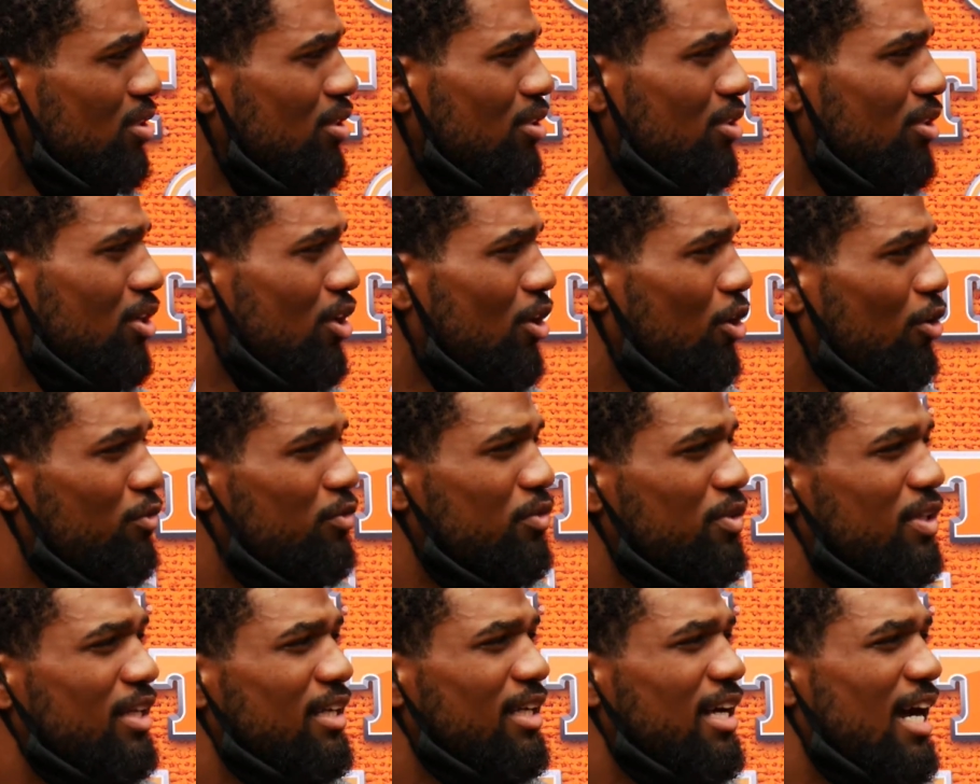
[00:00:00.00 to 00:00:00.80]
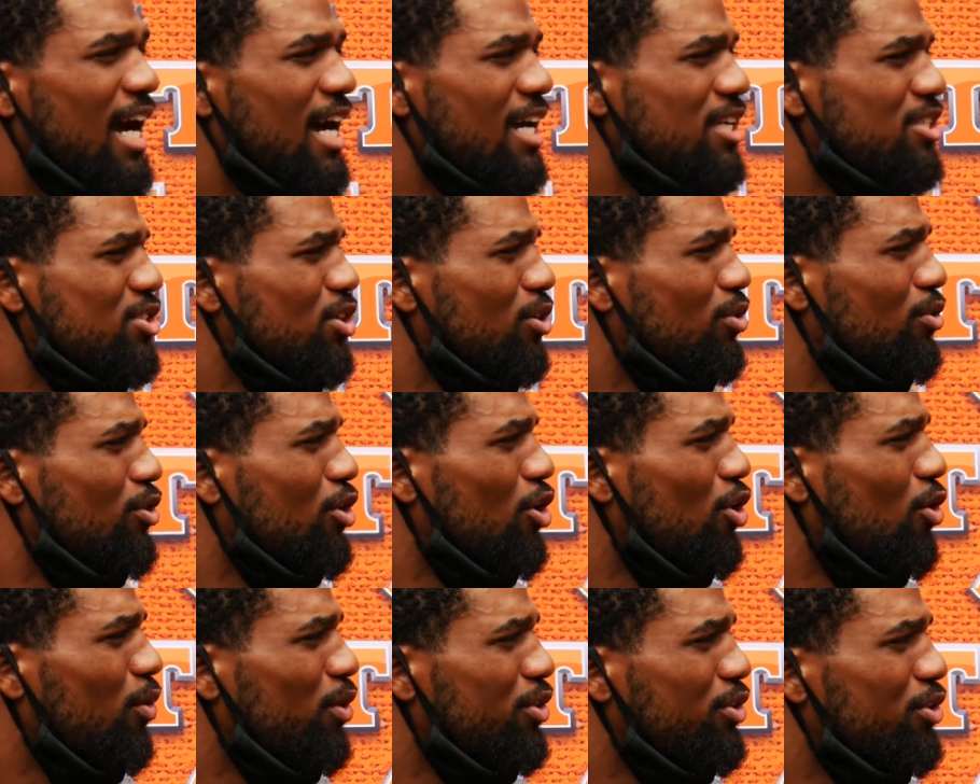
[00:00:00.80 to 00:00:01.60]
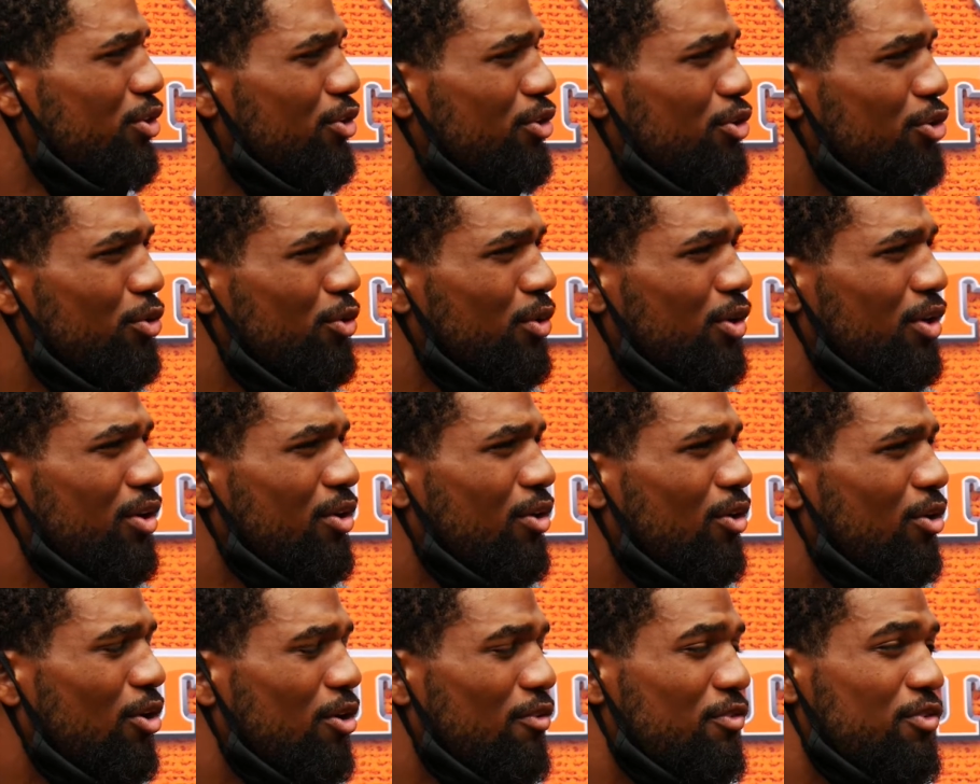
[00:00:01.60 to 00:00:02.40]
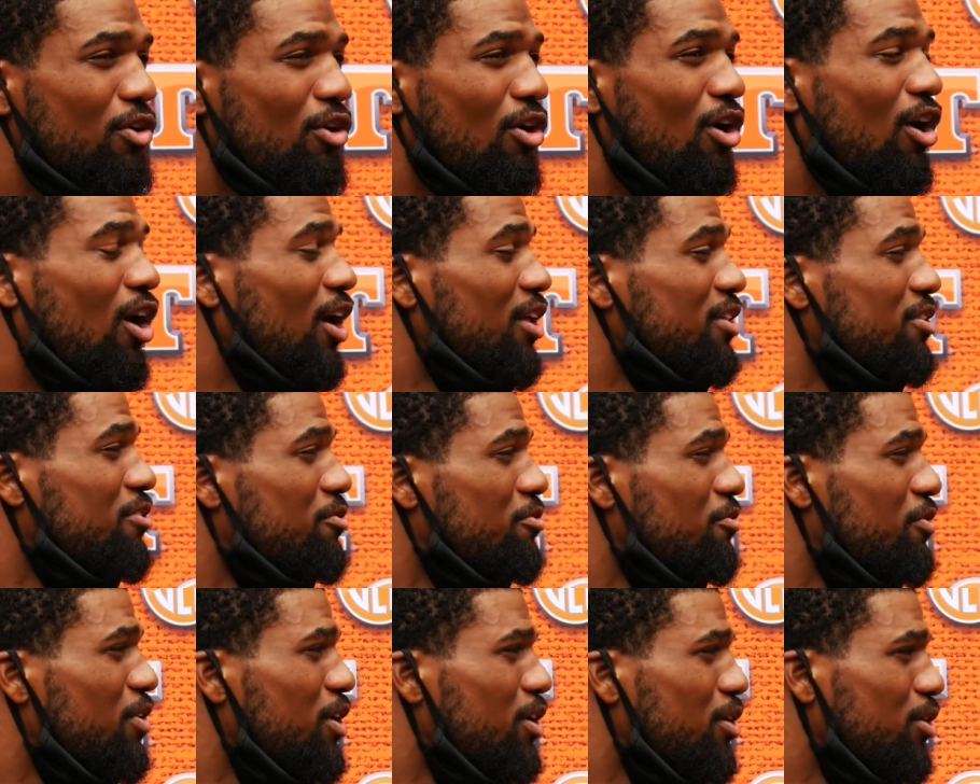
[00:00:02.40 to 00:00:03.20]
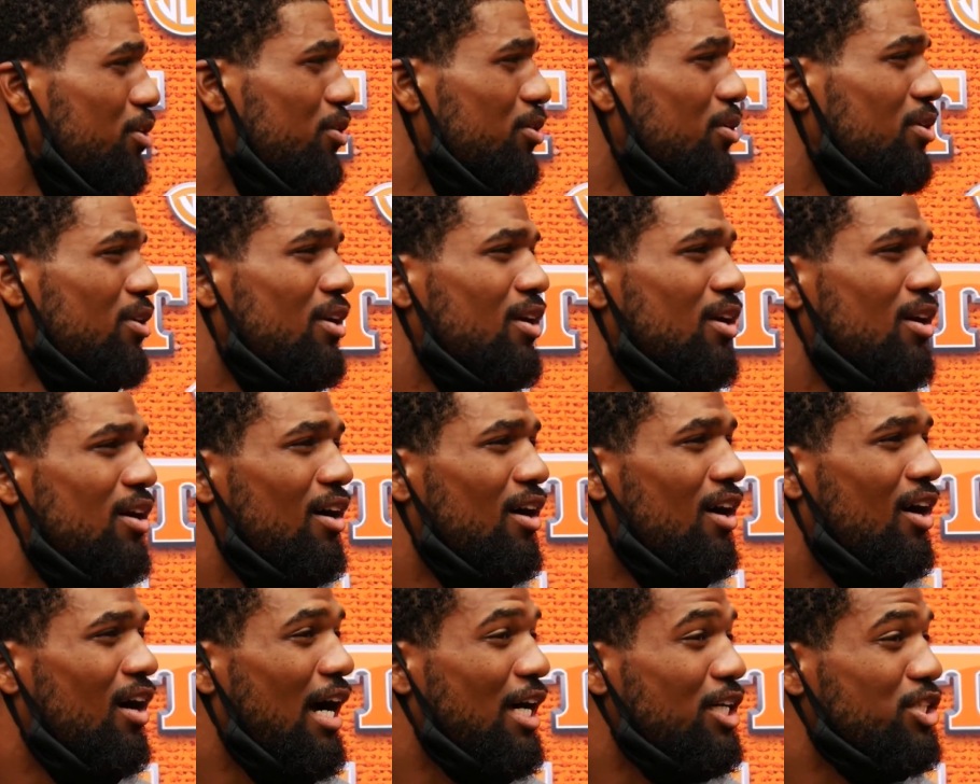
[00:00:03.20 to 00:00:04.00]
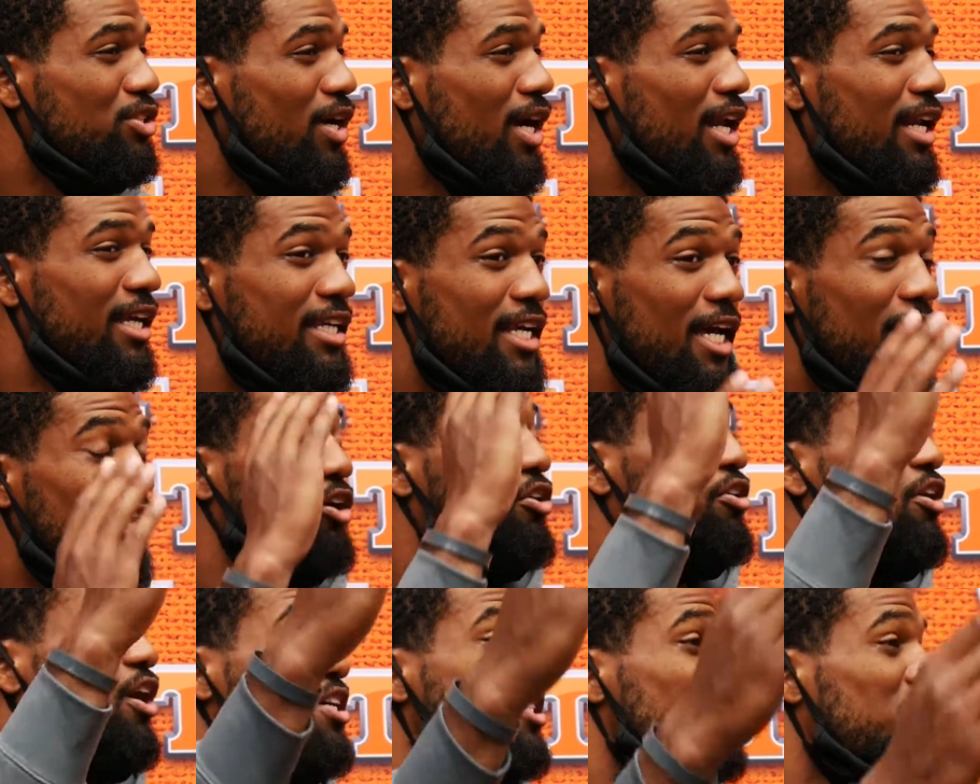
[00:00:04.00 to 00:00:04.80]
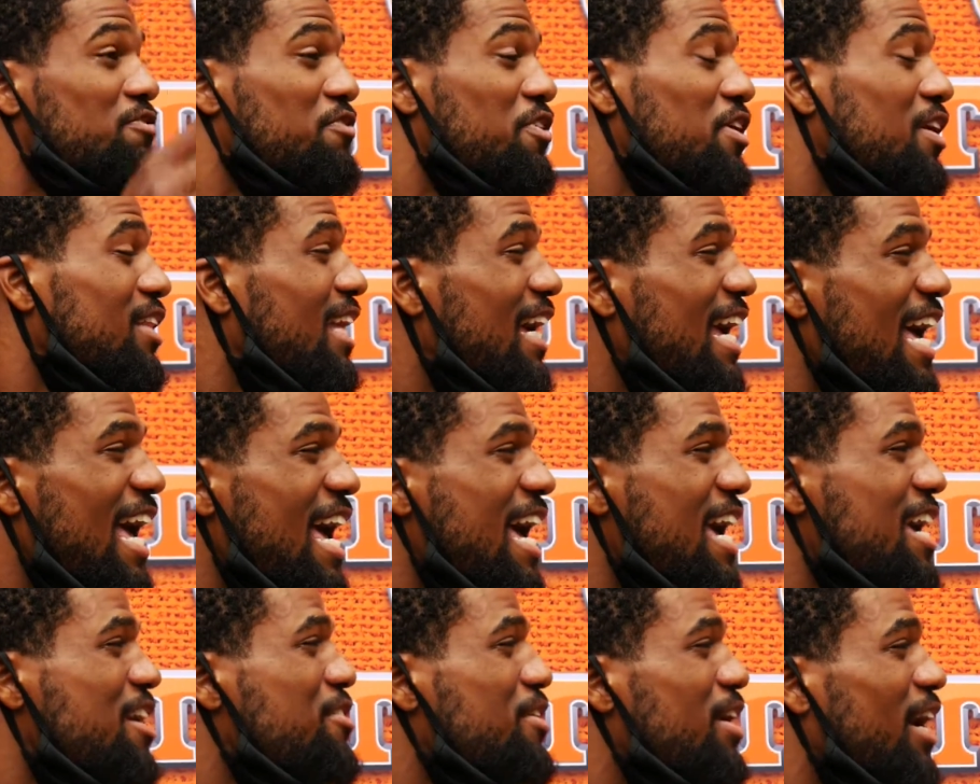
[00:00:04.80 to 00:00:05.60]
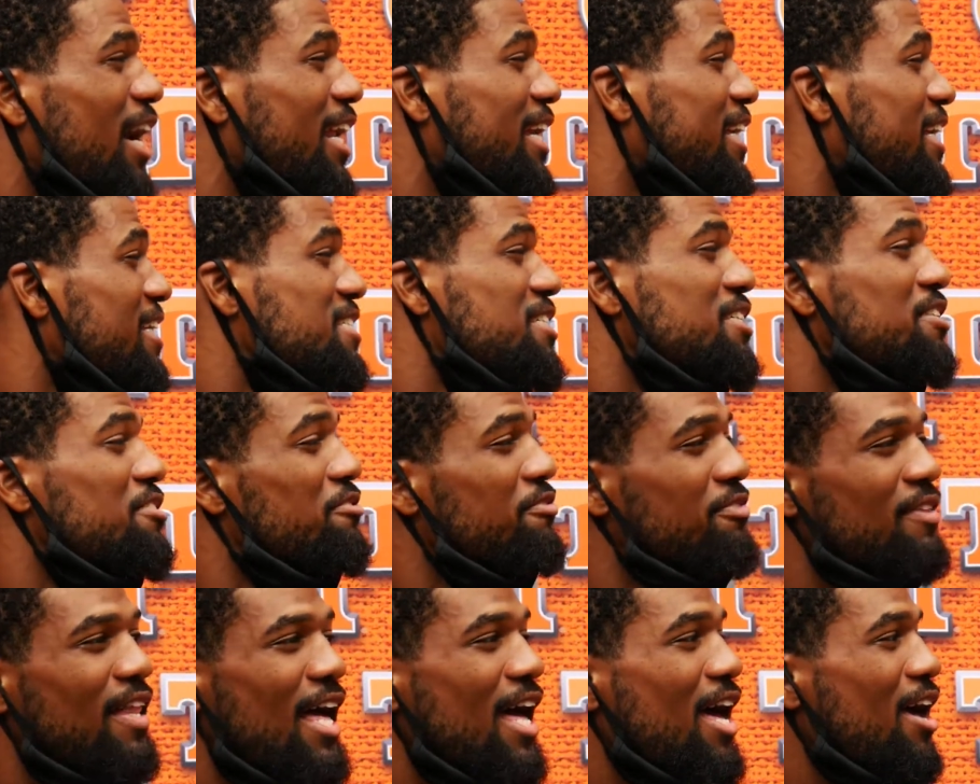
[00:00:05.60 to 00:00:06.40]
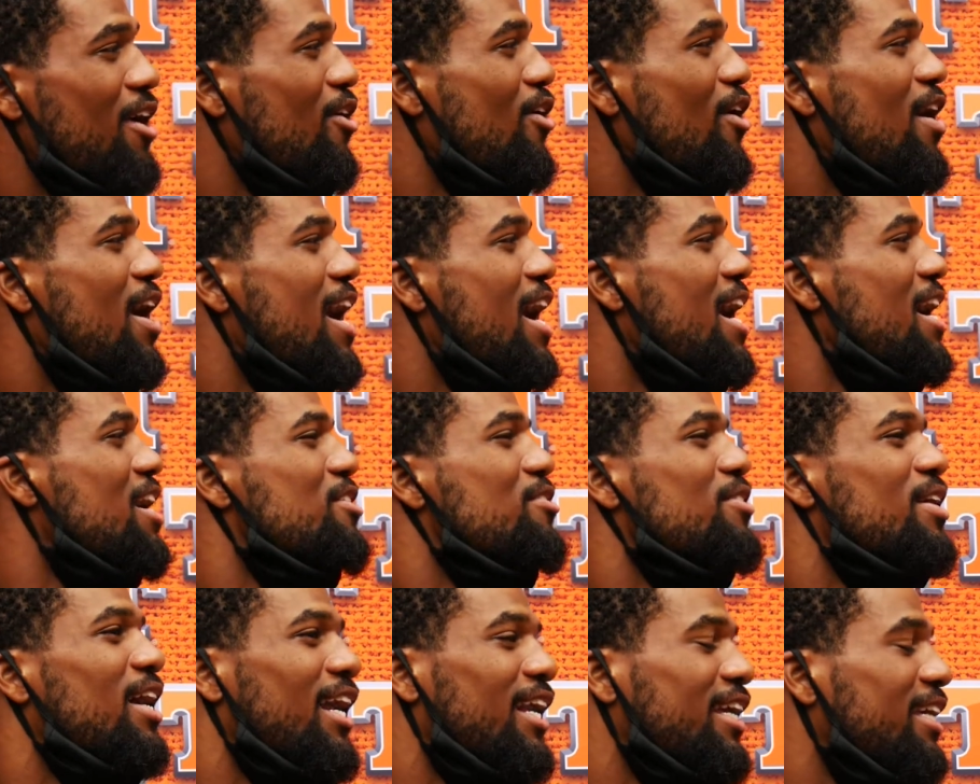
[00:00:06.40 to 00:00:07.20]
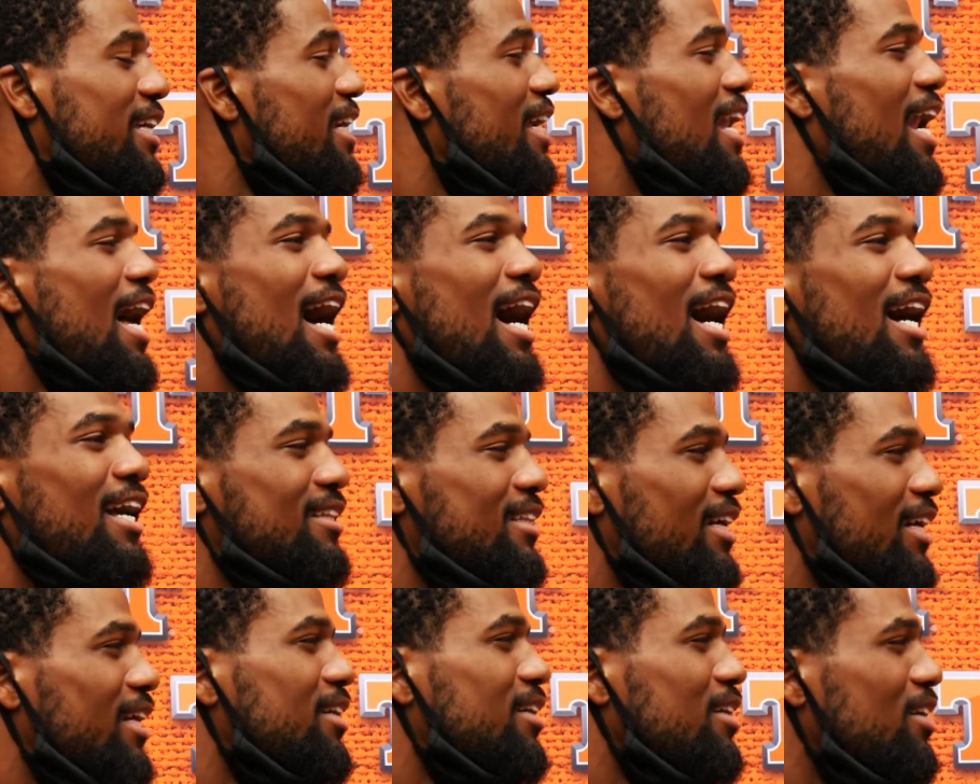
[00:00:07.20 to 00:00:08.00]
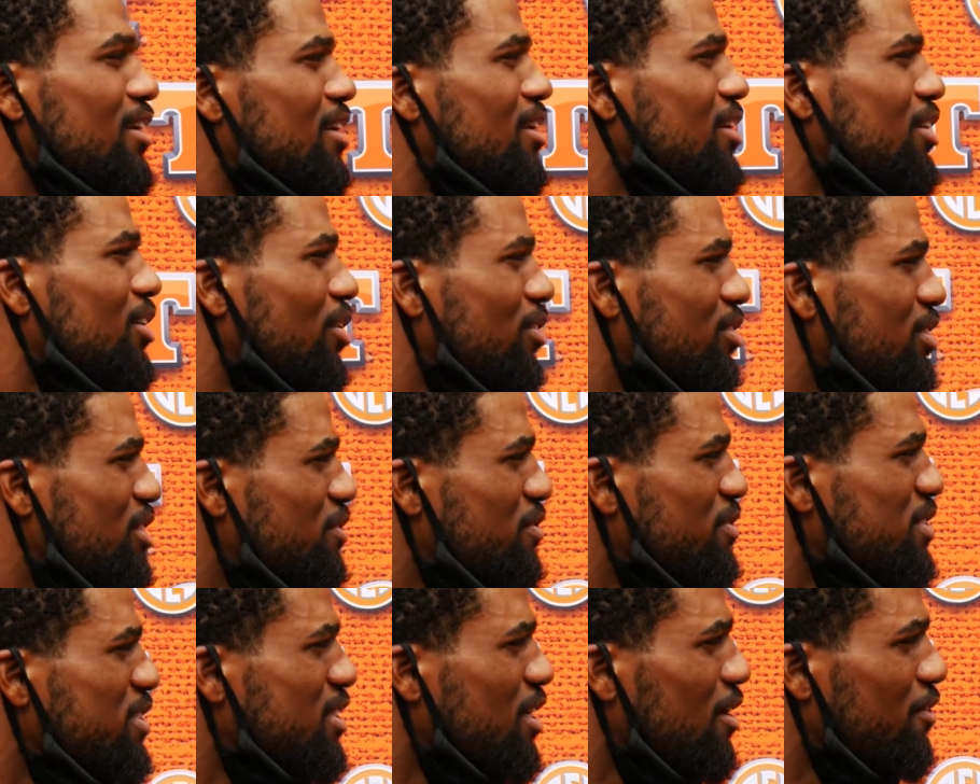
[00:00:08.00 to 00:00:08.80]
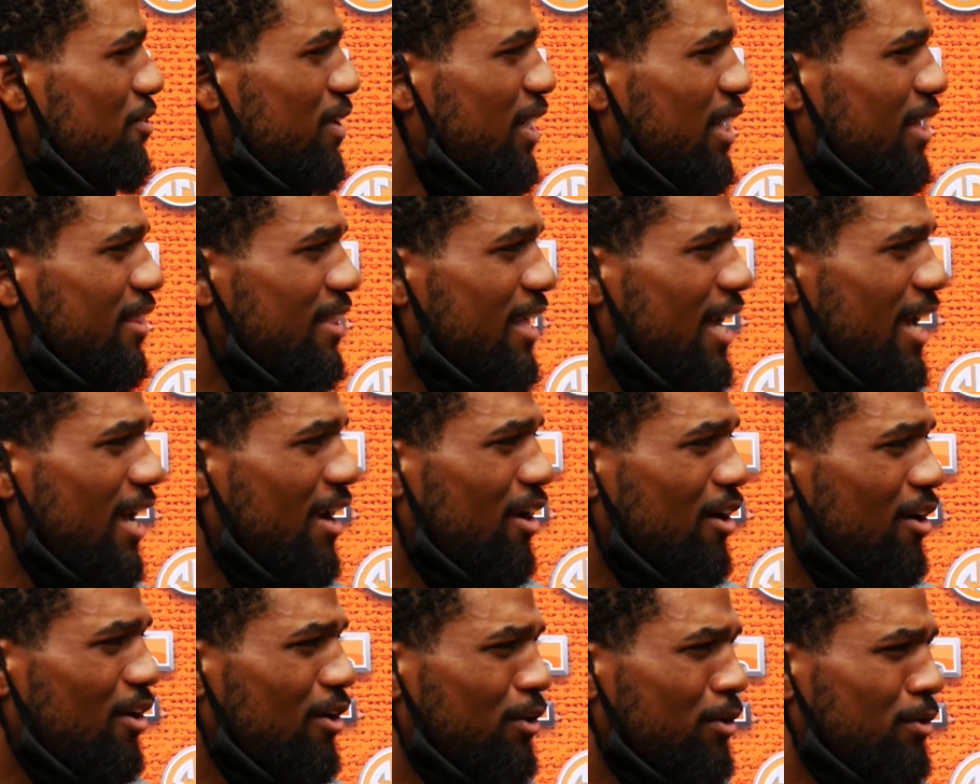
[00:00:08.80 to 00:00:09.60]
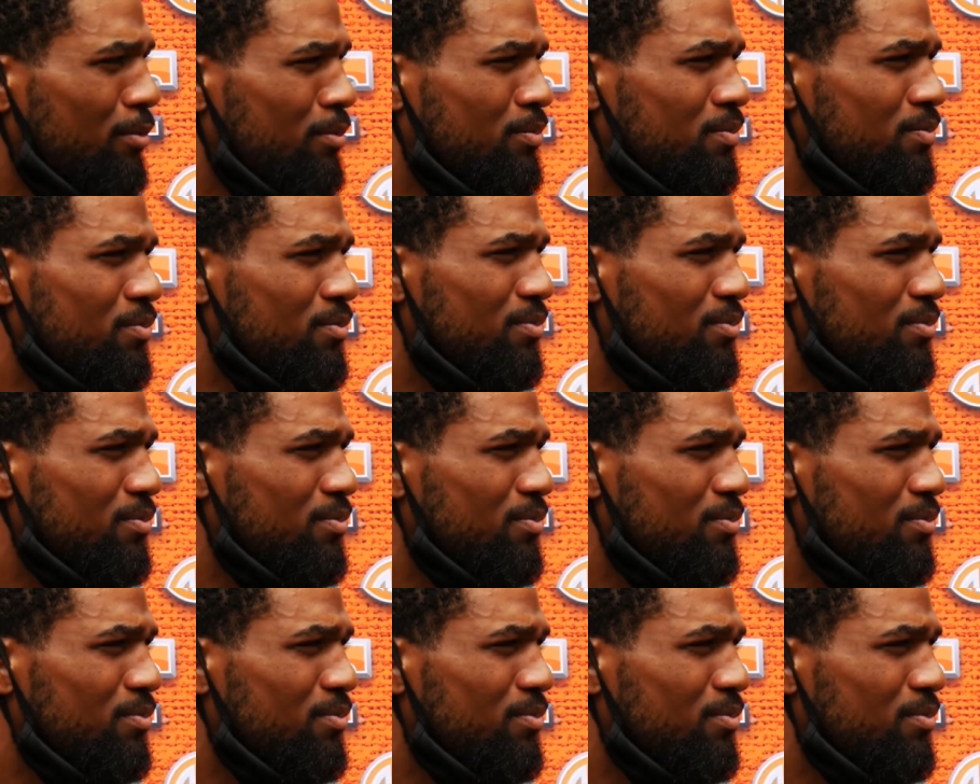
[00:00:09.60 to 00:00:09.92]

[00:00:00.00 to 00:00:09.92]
You know, guys don't know what they're doing, or if you're on the field, uh, I try to yell across the field like, "Hey, you gotta get to the flag," or "Hey, you gotta get high," like you know, different stuff like that. Um,